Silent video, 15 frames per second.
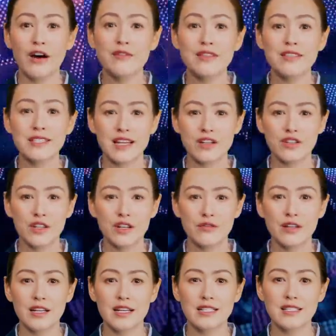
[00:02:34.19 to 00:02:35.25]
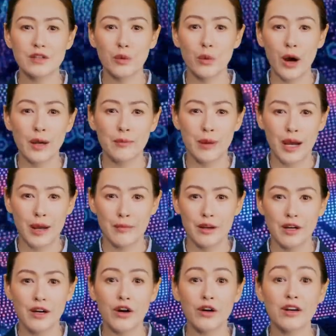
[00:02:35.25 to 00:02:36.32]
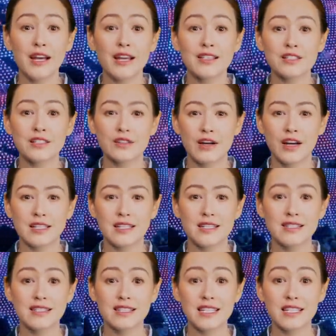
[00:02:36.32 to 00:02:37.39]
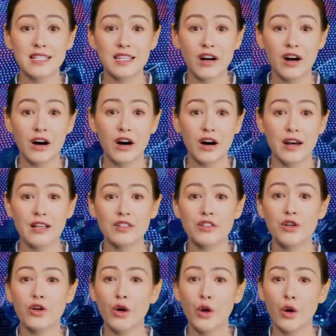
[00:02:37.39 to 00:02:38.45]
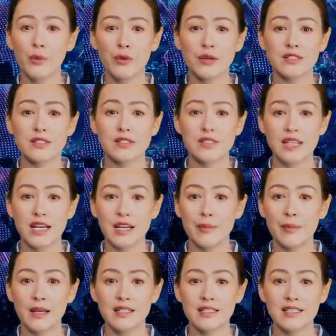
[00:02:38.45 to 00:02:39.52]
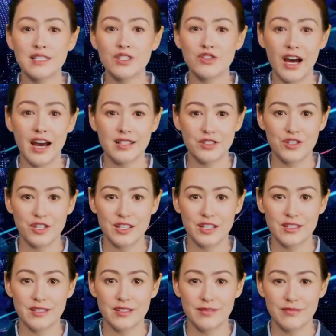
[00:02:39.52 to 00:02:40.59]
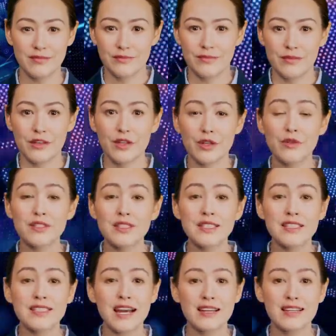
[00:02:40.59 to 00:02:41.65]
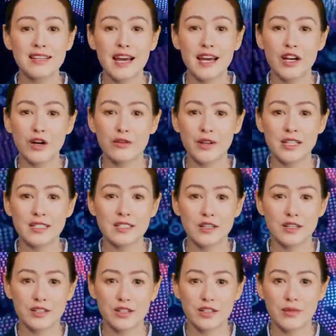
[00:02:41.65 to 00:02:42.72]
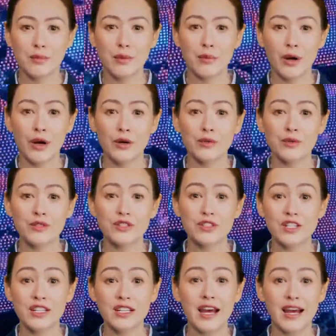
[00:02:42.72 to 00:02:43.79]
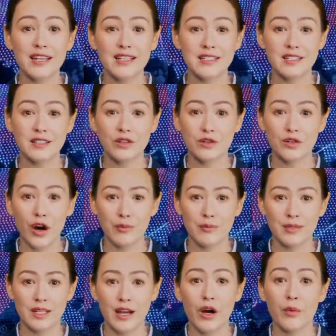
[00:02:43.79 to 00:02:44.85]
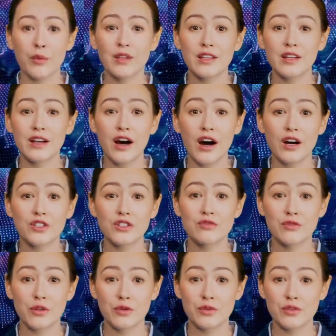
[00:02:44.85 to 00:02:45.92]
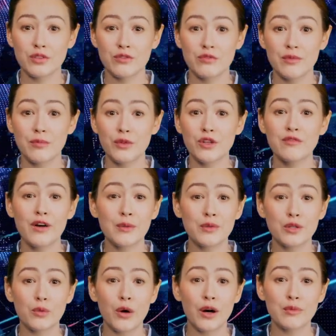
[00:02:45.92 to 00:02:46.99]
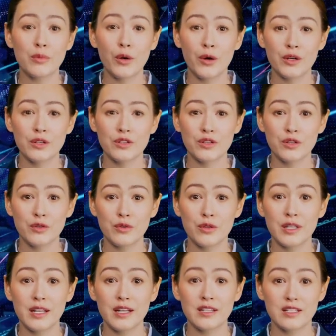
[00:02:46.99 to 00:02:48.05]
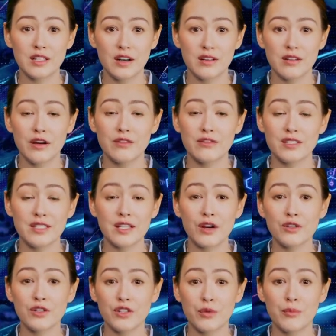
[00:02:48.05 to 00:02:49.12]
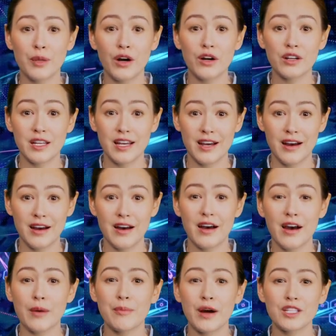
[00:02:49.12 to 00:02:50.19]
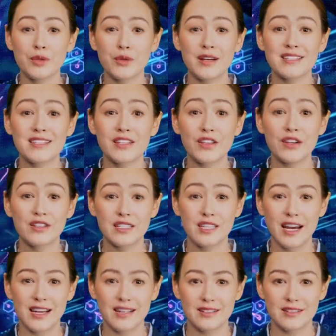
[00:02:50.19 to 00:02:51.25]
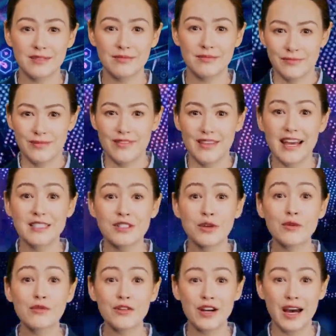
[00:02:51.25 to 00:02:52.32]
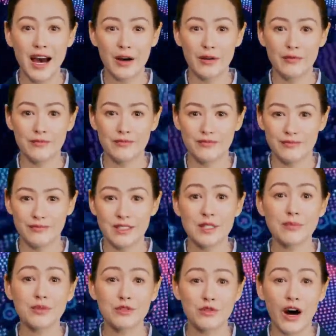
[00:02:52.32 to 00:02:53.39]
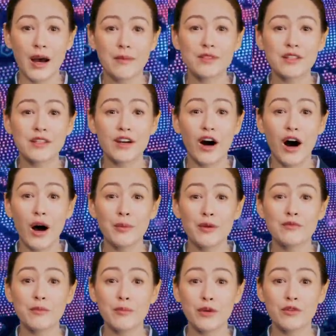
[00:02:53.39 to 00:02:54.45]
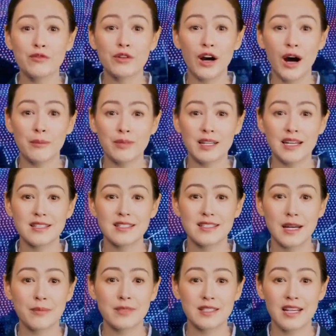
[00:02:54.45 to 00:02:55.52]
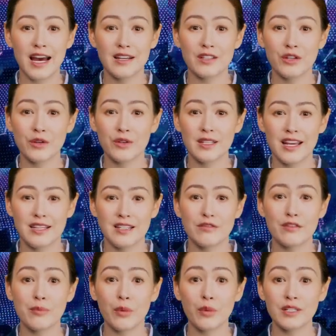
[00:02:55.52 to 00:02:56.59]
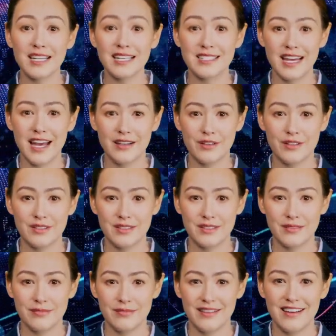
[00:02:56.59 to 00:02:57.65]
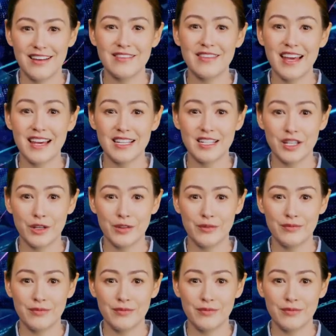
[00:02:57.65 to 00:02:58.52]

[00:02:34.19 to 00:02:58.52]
Centric released a white paper on integrating CDR into corporate sustainability strategies. UC San Diego researchers proposed gene-edited crops with enlarged roots to remove up to 1.2 gigaton of CO2 per year by 2038. That's all for now. Subscribe to the Carbon Removal Updates Substack newsletter for more details. Thank you.